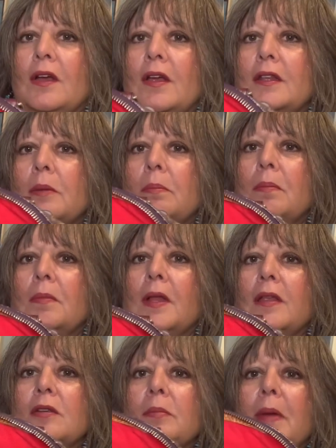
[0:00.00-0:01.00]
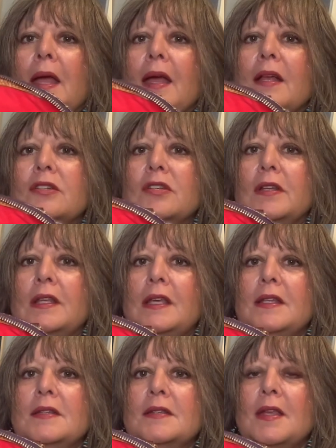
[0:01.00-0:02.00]
on the leather patch on the
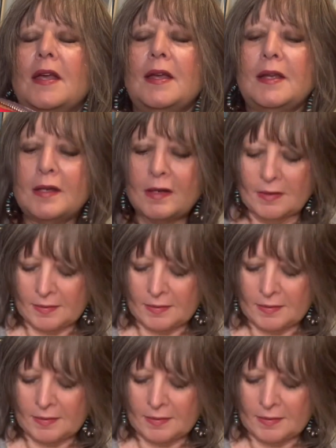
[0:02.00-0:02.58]
inside.